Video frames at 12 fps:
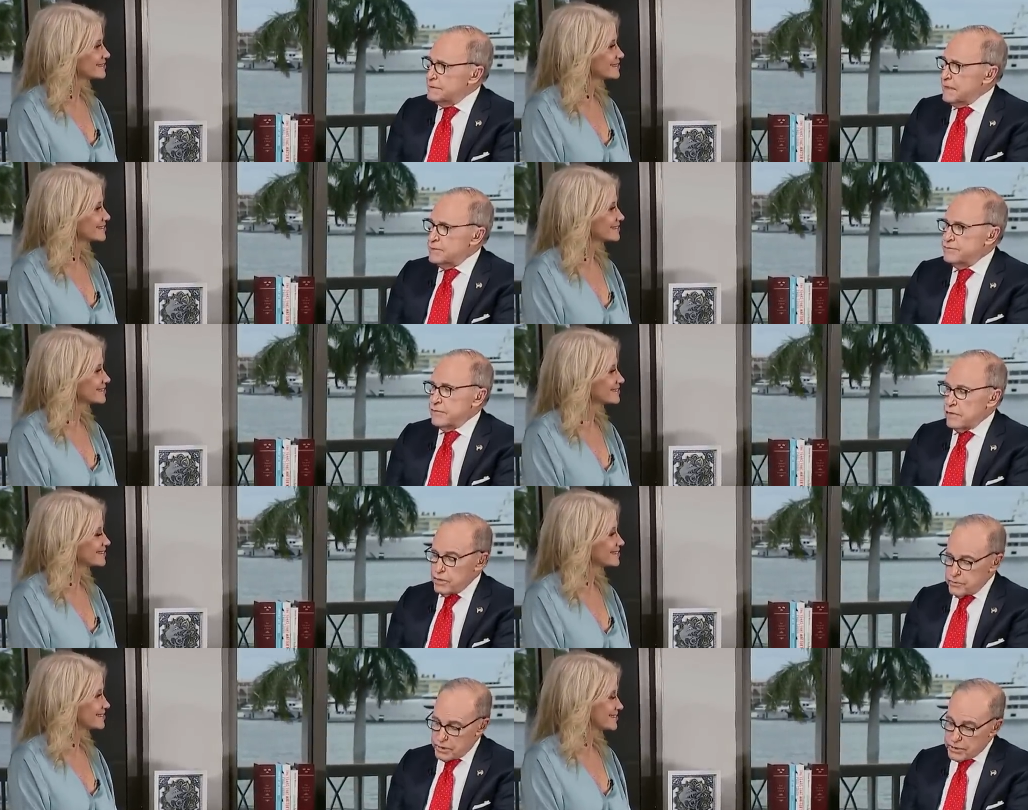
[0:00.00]
Speaker 1: That's
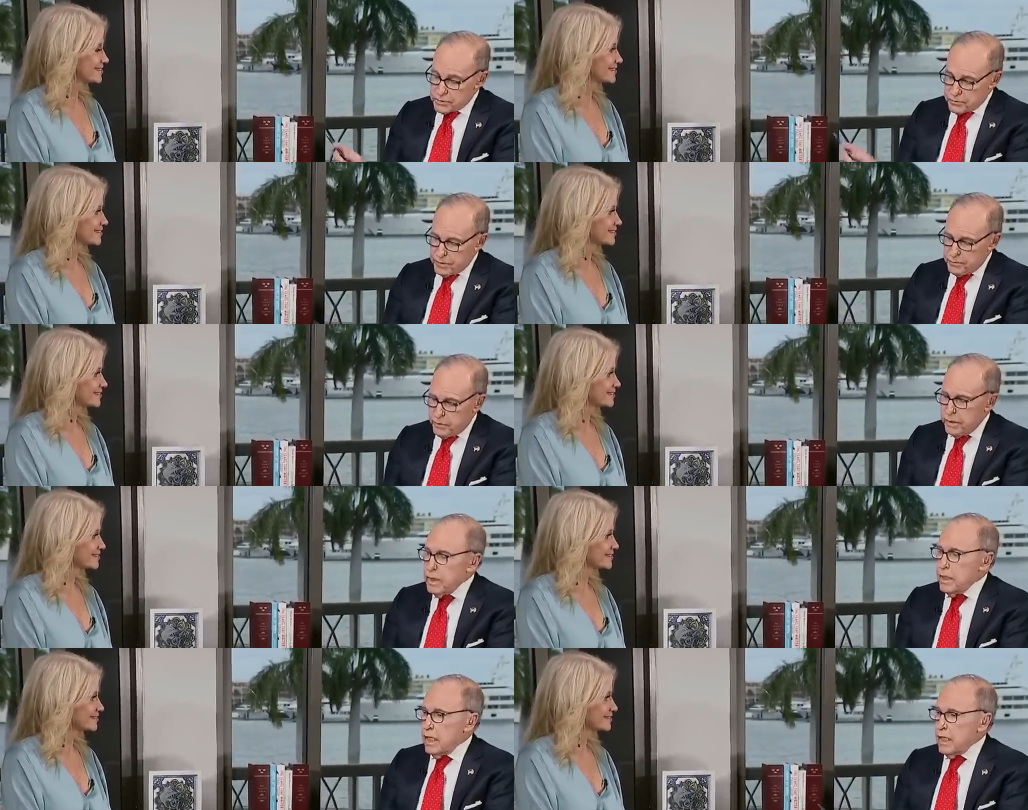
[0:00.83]
very. That's a great point.
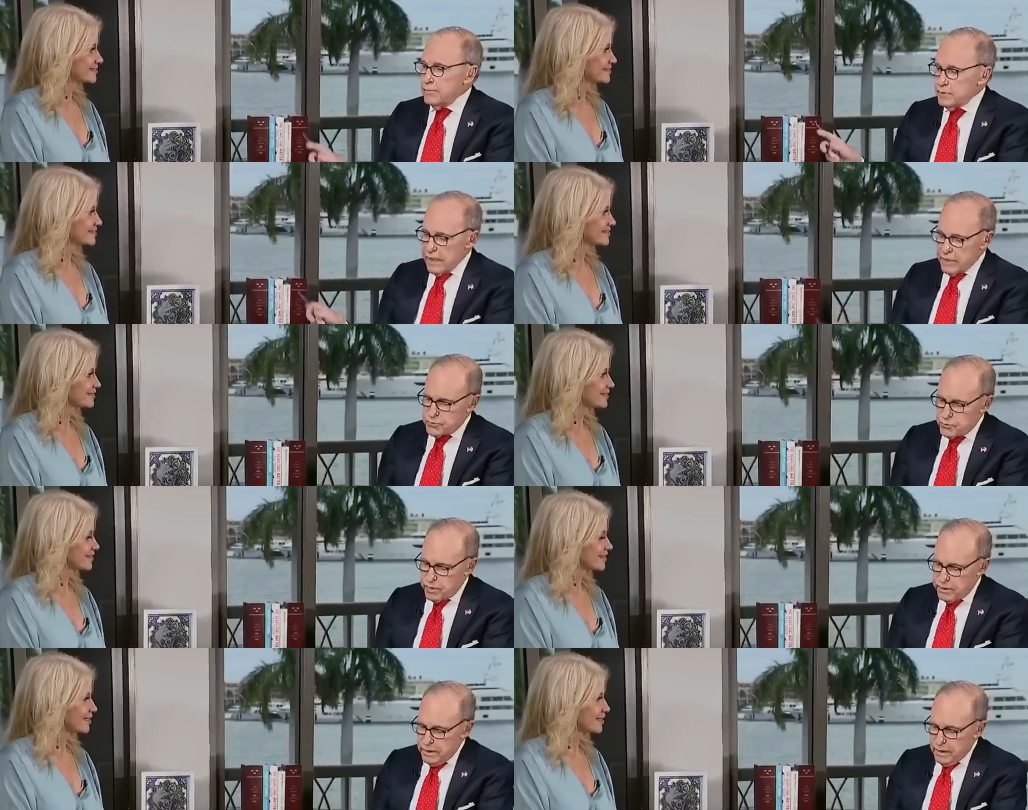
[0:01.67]
Um, last
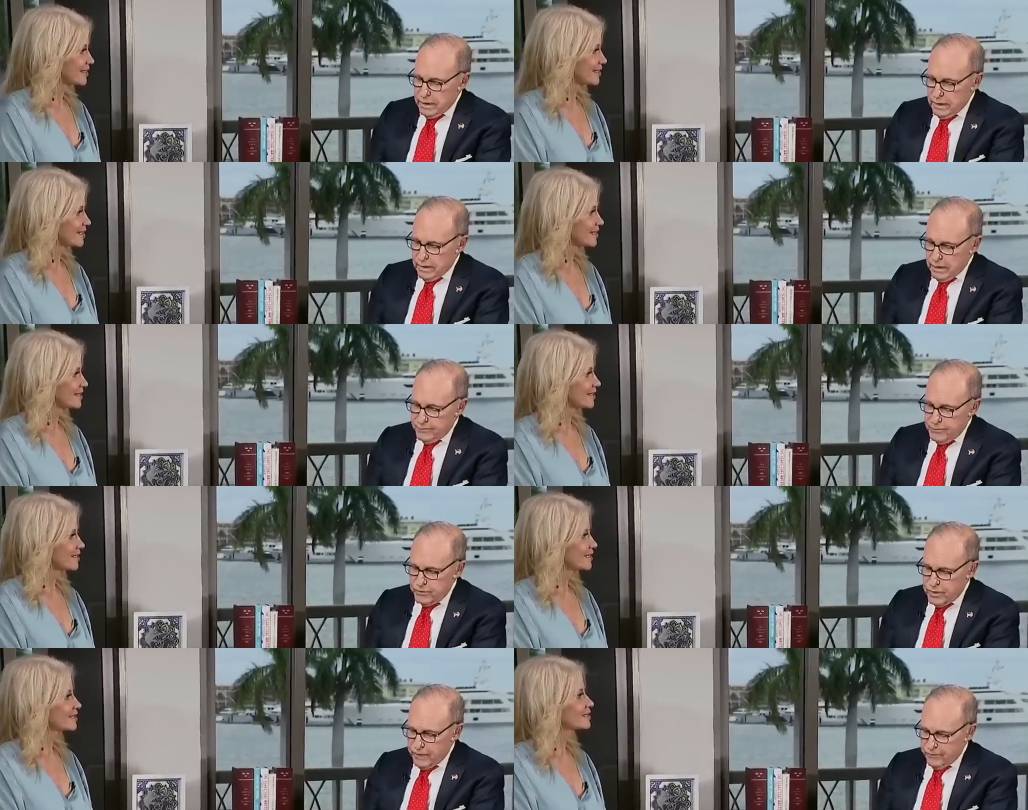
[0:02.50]
one. Um,
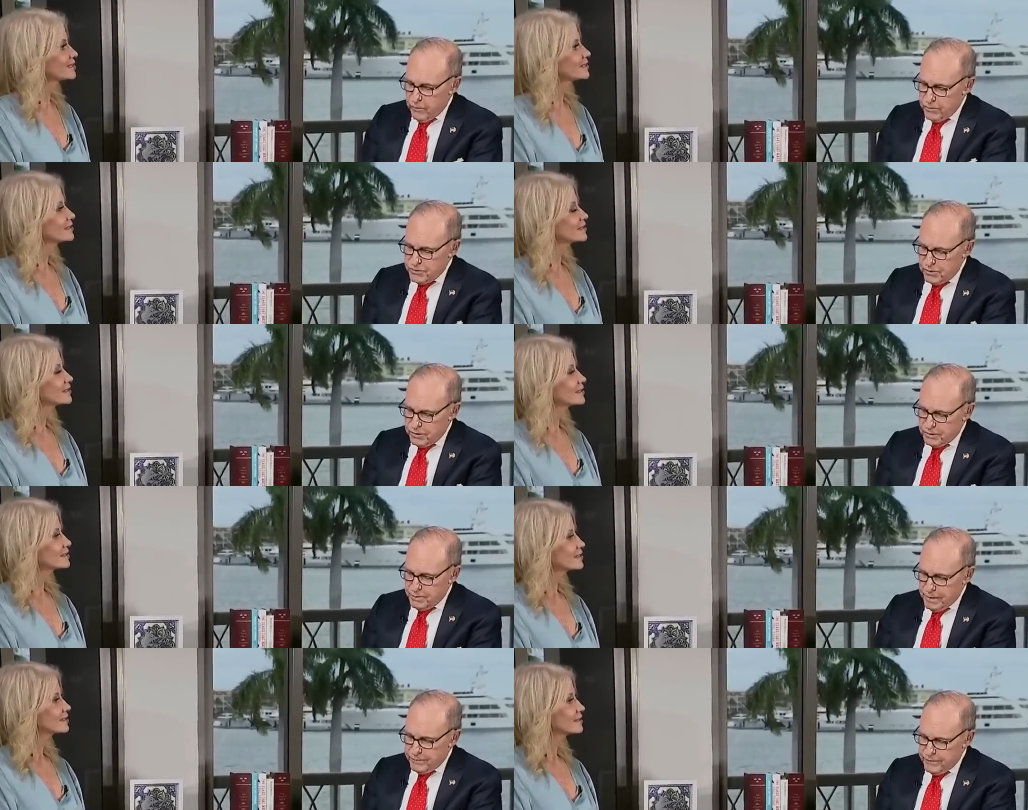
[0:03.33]
you and I have always
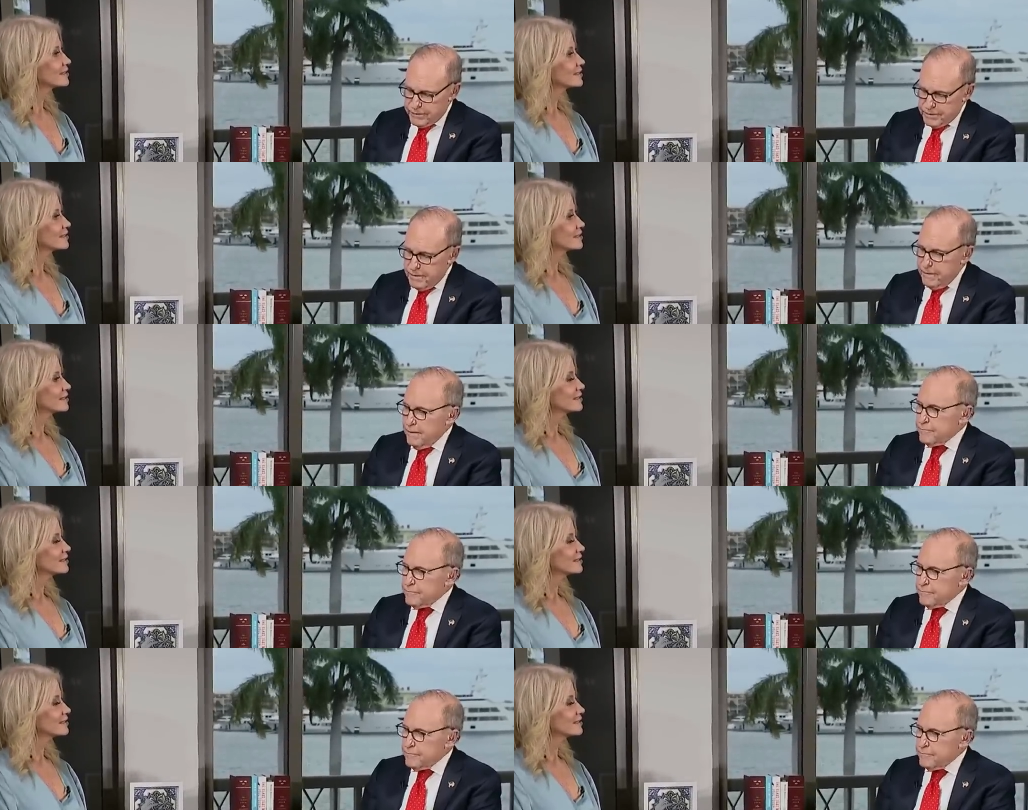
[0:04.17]
talked about this.